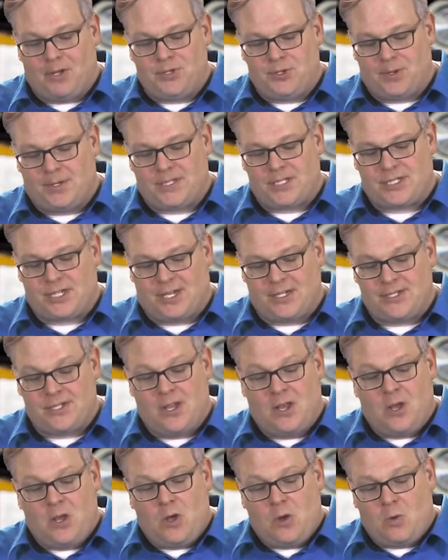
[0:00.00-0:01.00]
joint
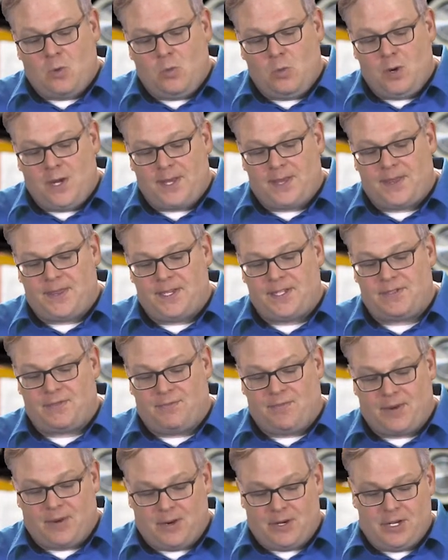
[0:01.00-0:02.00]
studs with this
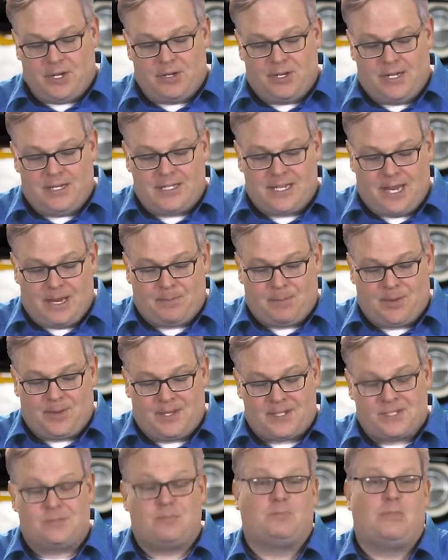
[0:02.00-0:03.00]
very unique taper
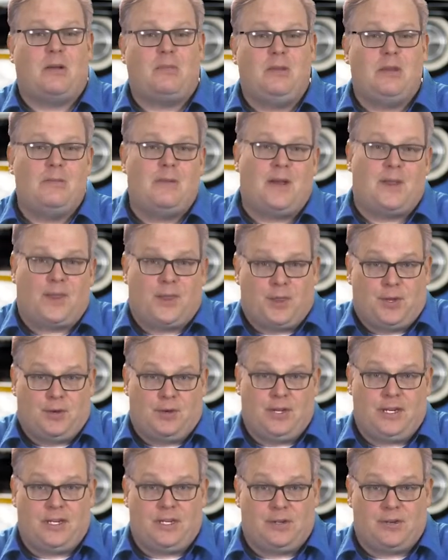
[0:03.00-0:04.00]
that's probably about
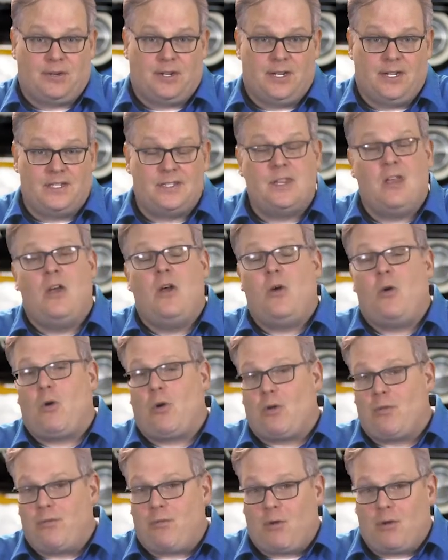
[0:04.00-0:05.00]
30 degrees
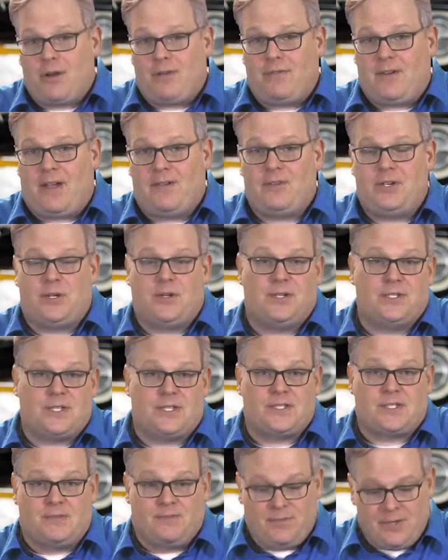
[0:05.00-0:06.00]
or 45 degrees
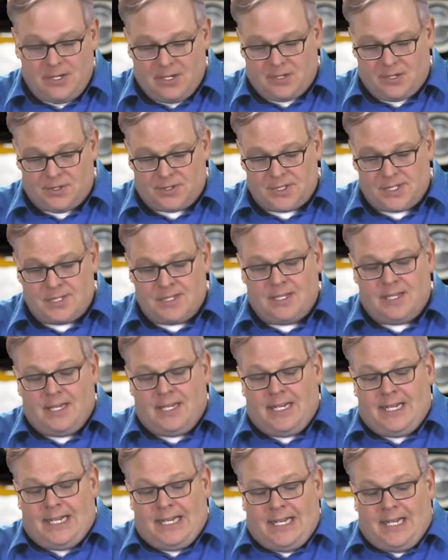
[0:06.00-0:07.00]
on some vehicles.
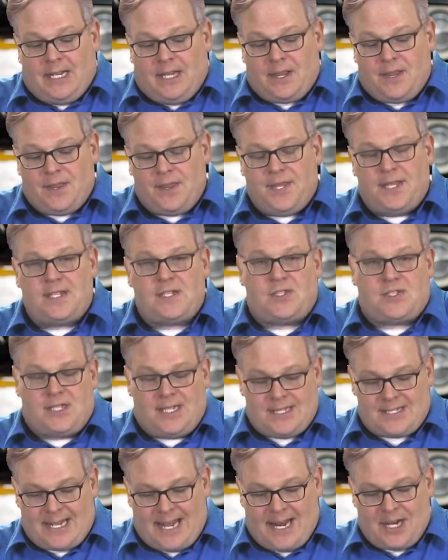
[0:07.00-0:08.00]
This
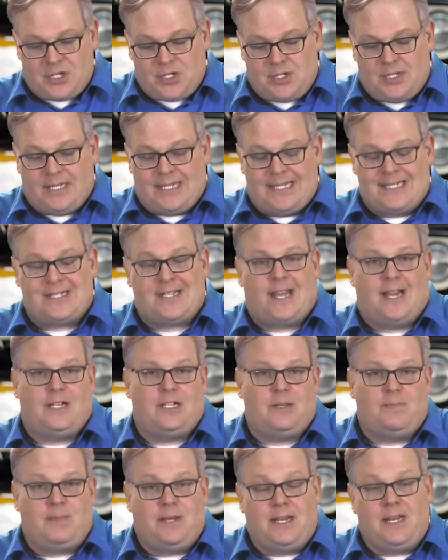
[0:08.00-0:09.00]
is actually
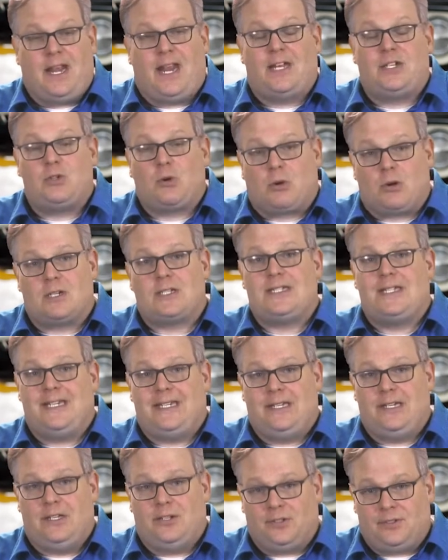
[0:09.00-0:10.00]
designed to be a torque to
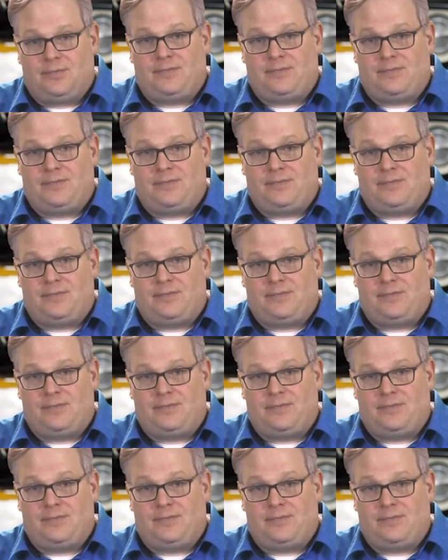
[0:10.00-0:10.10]
yield